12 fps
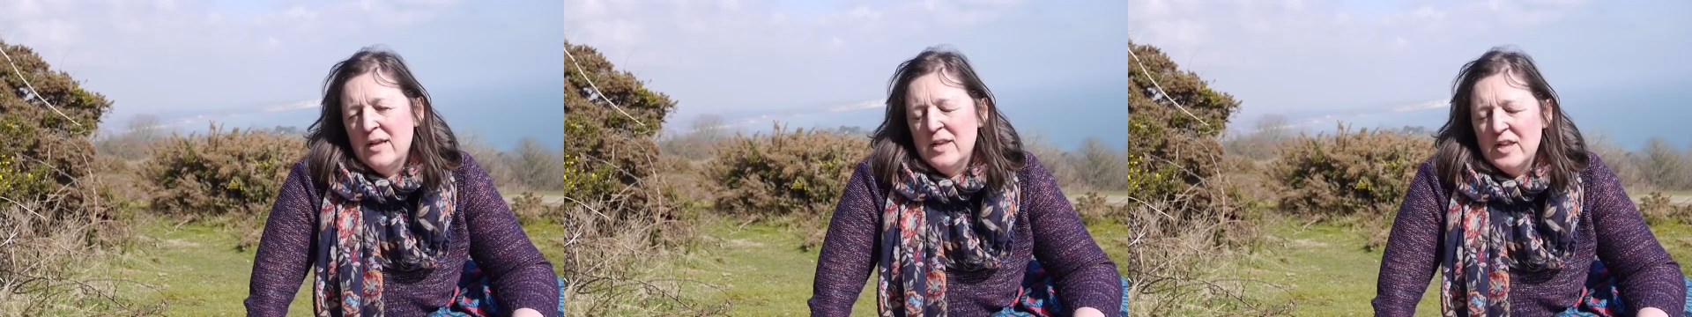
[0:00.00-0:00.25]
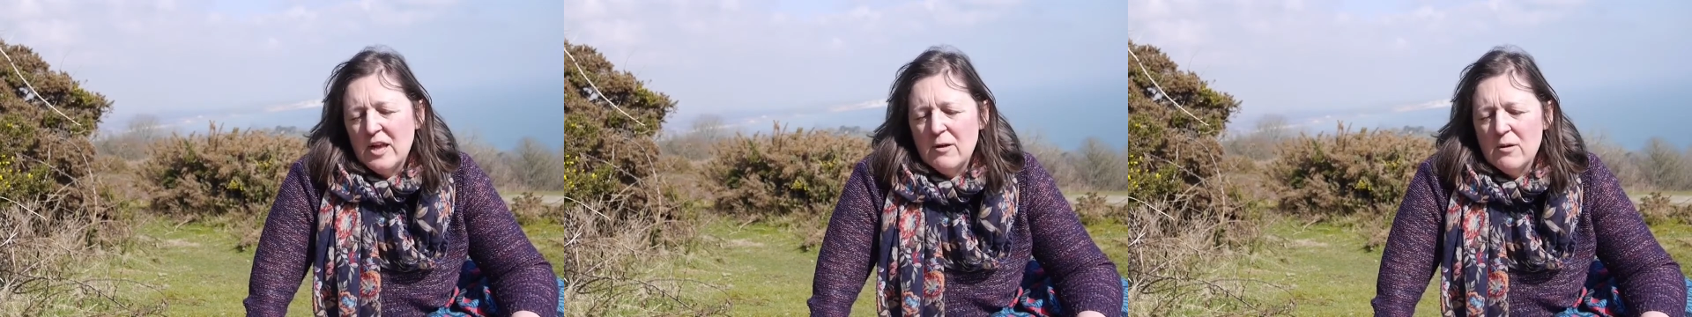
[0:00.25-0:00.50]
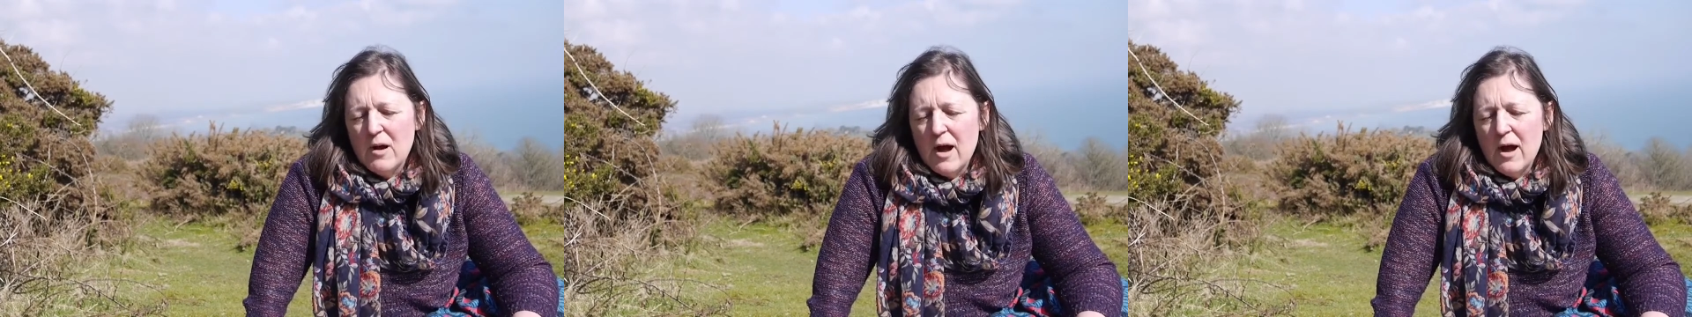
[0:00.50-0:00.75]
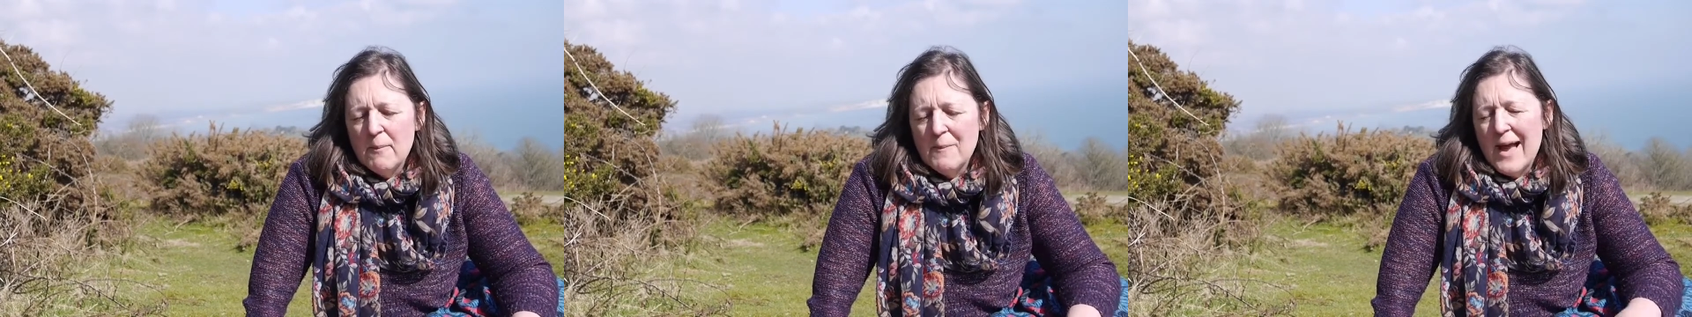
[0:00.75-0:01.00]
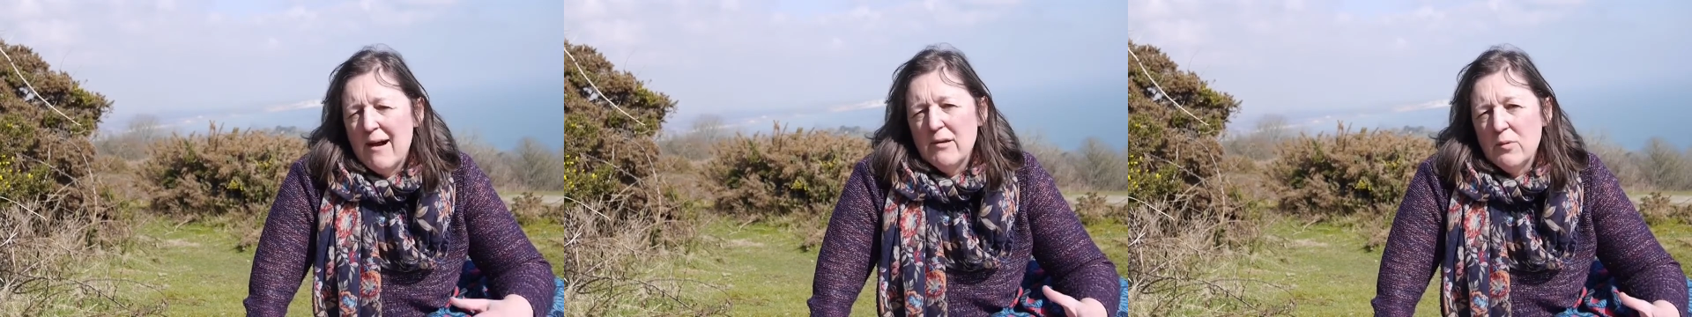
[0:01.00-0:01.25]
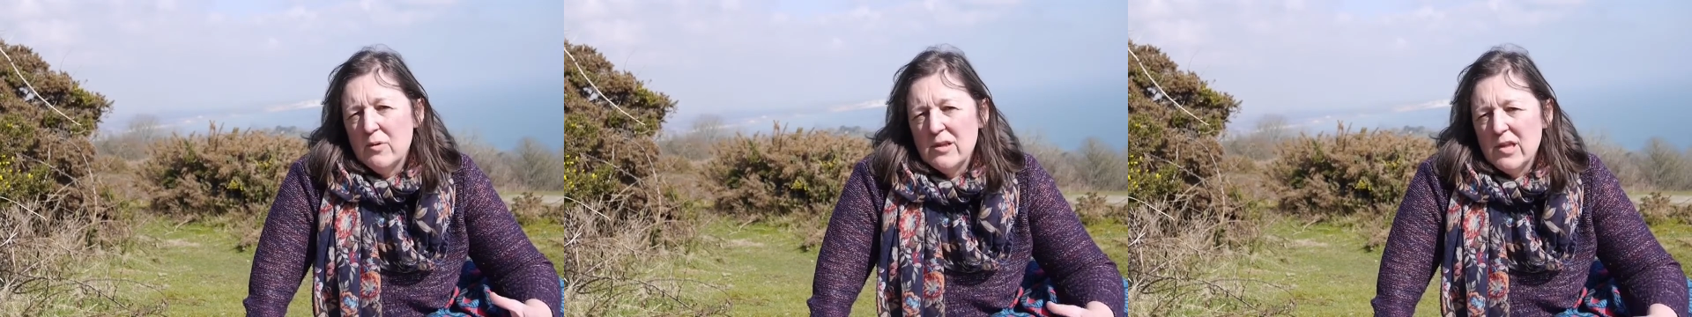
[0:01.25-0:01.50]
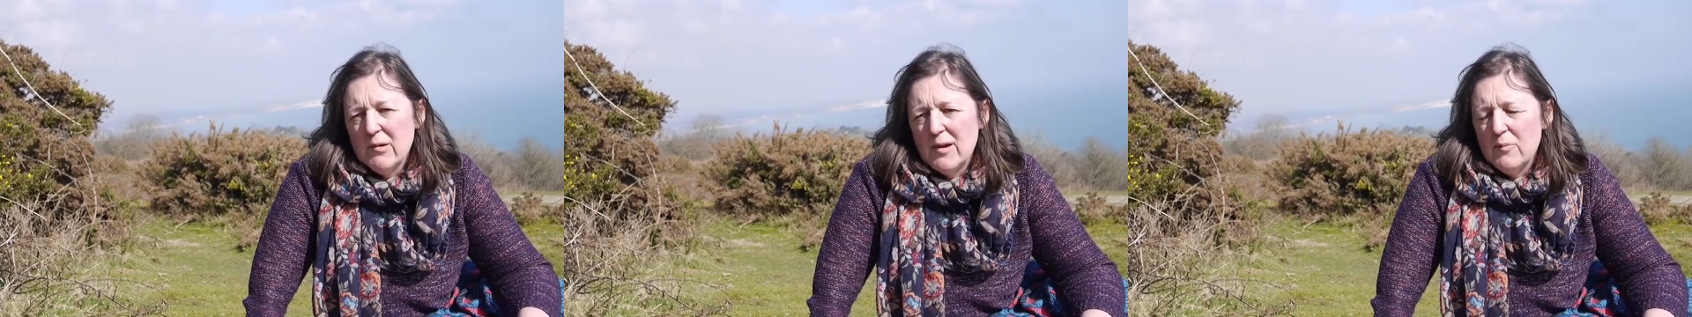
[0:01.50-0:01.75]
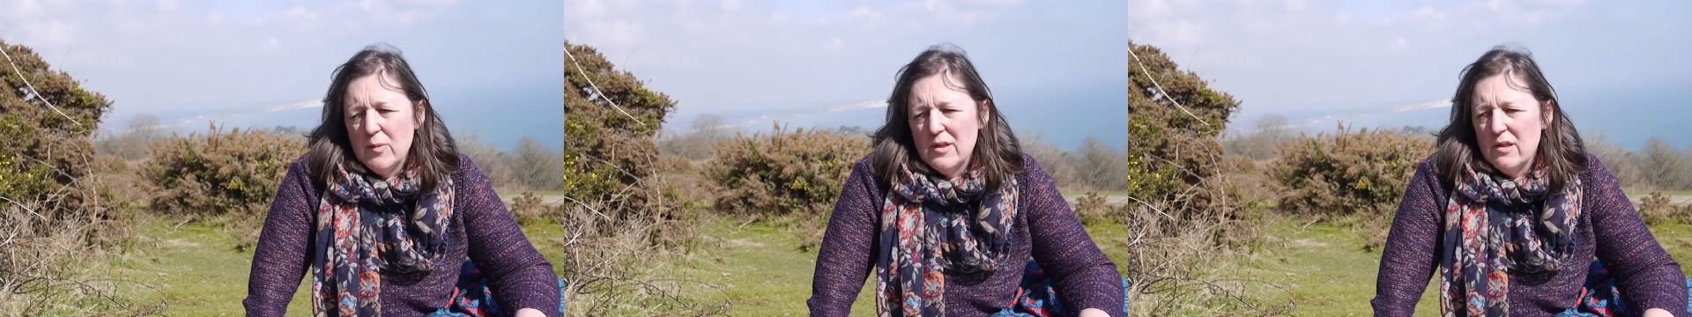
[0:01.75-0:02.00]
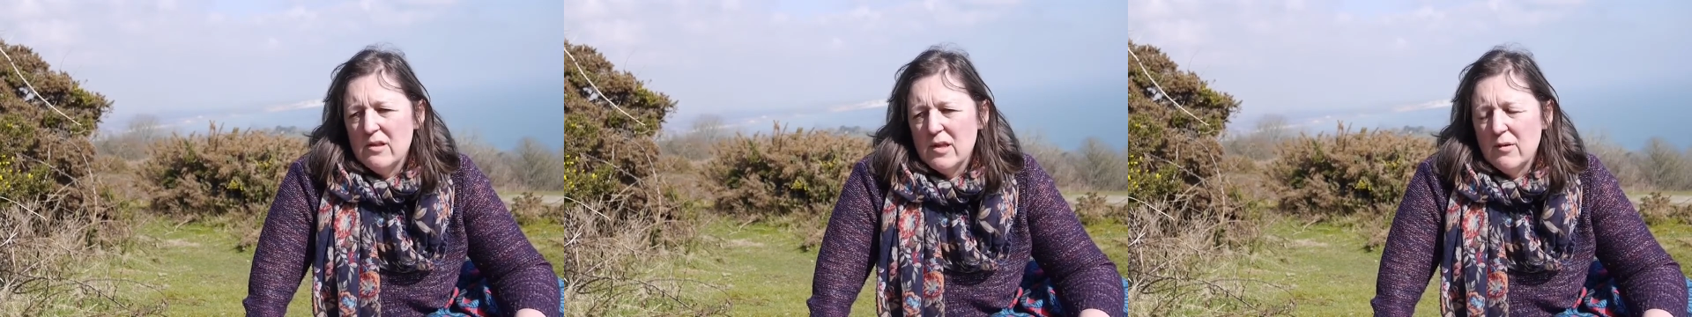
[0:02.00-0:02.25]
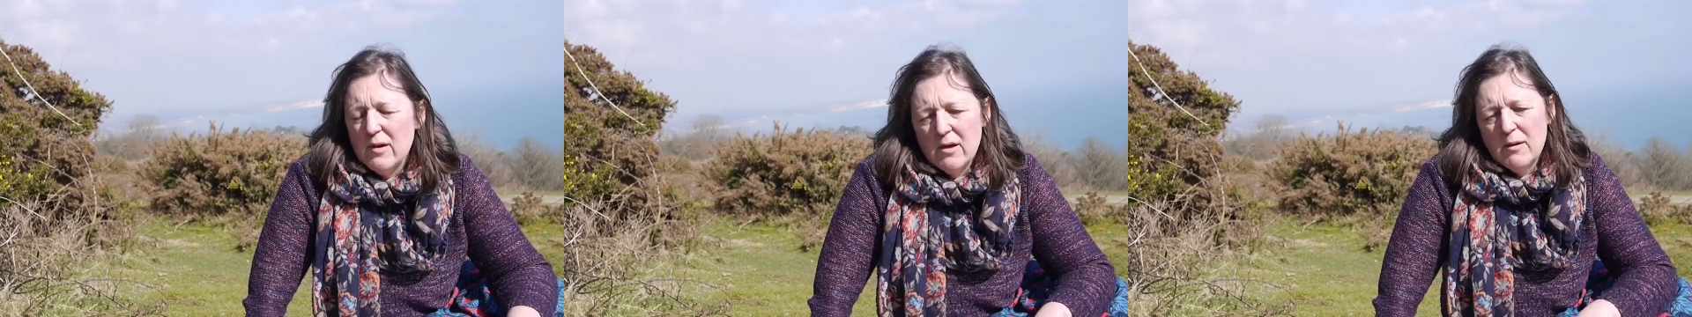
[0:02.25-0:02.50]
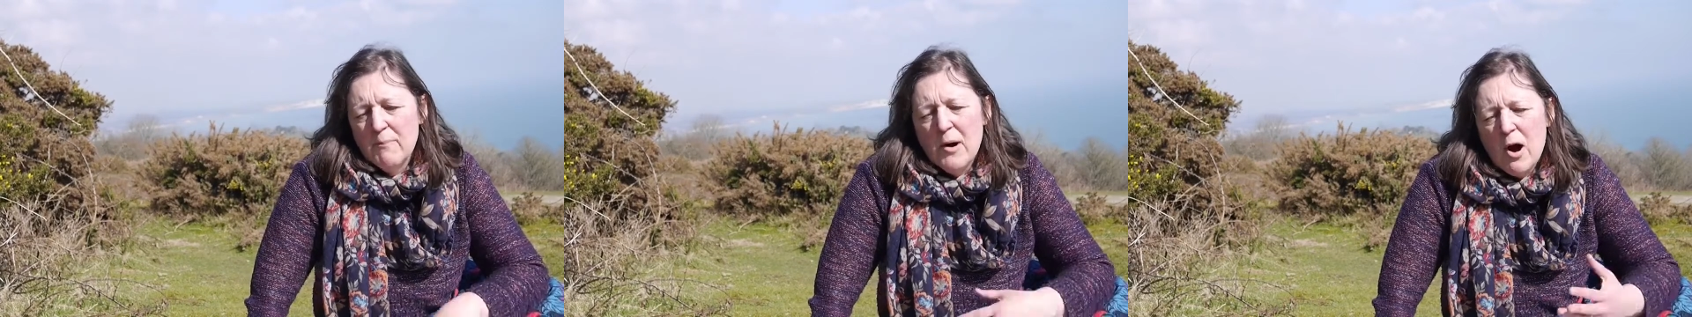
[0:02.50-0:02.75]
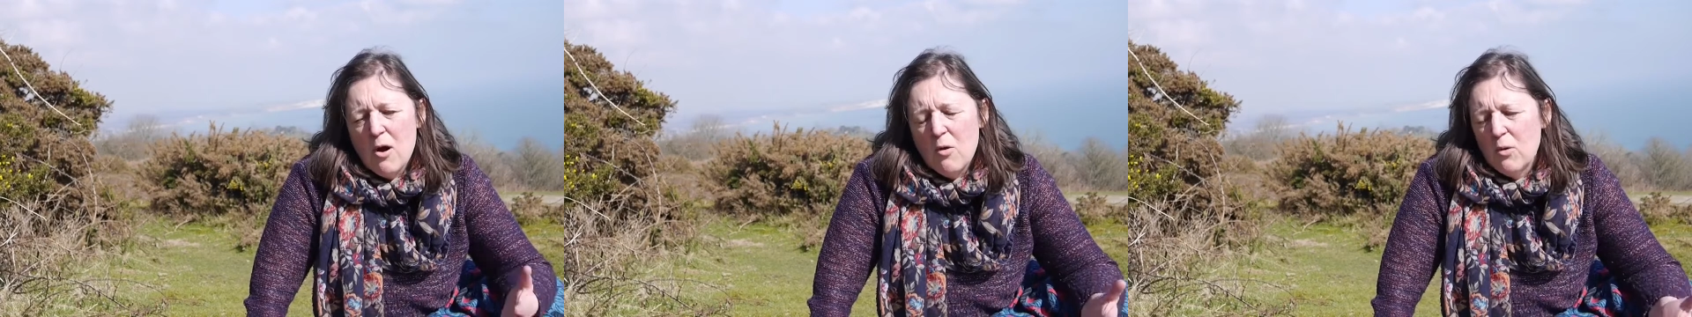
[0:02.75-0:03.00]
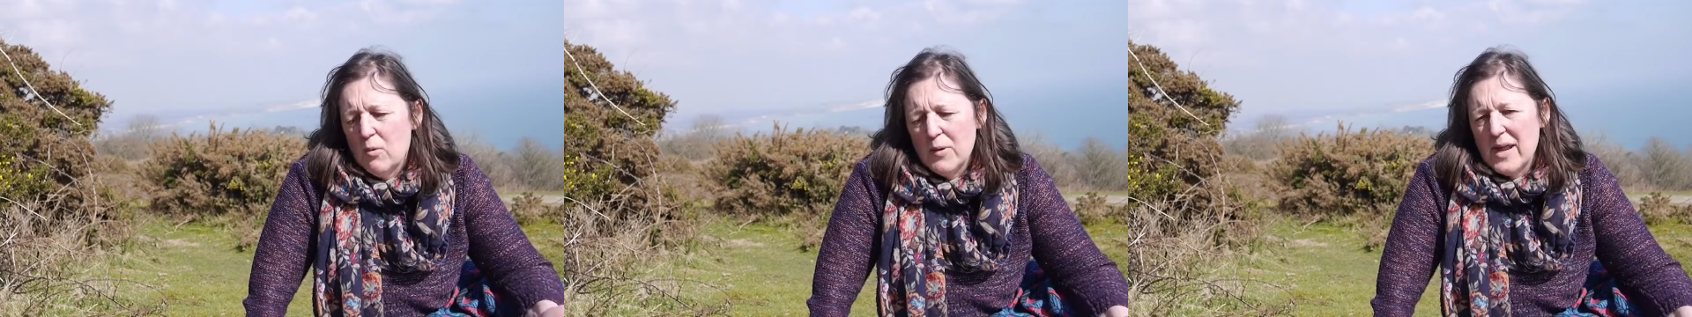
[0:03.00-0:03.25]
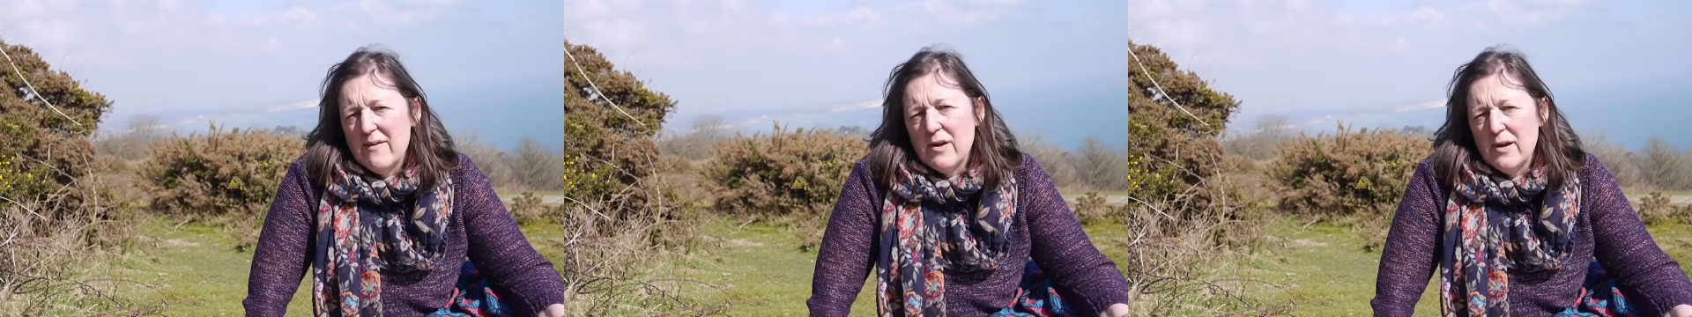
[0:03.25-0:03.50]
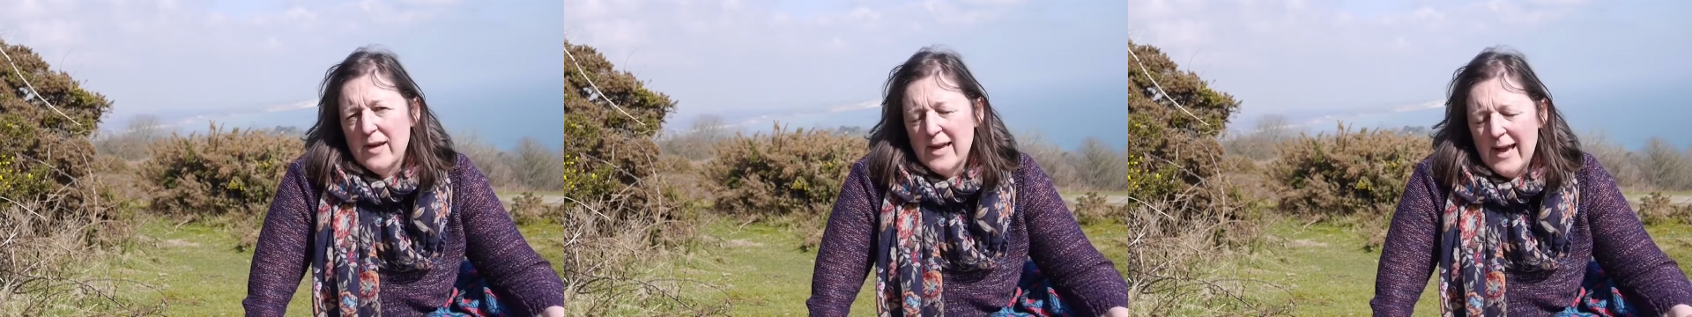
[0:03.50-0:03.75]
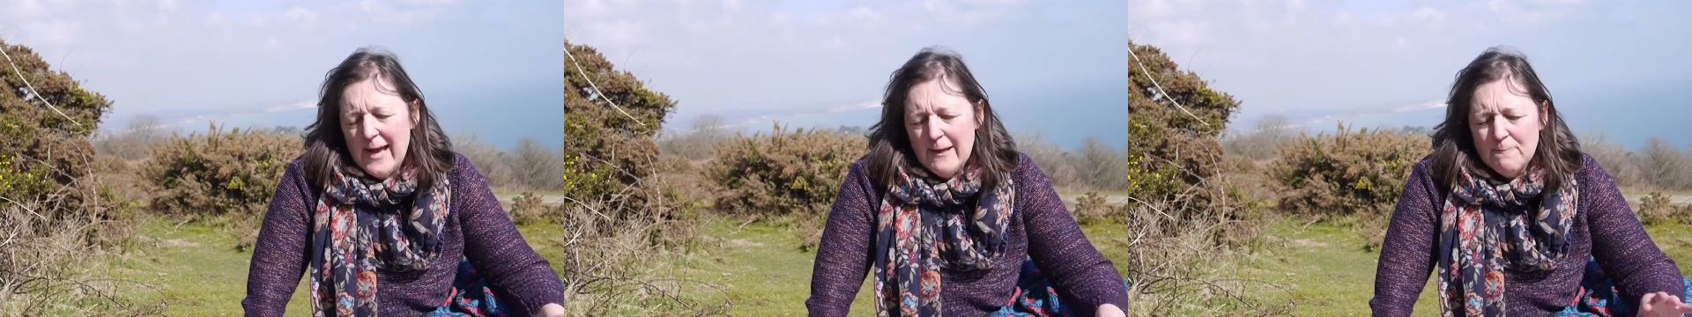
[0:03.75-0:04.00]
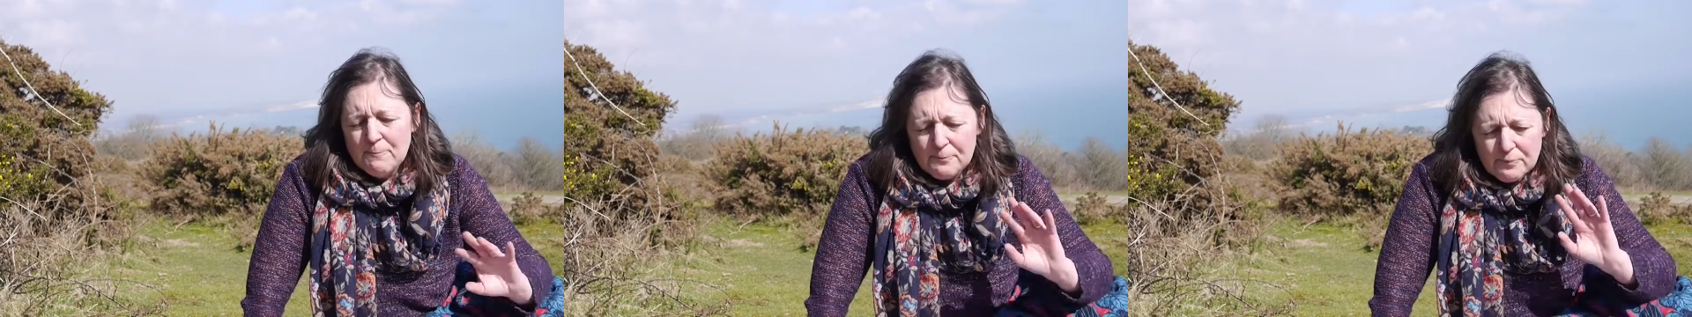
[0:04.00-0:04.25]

So how you want to do it, whether you do a poll or whatever, okay?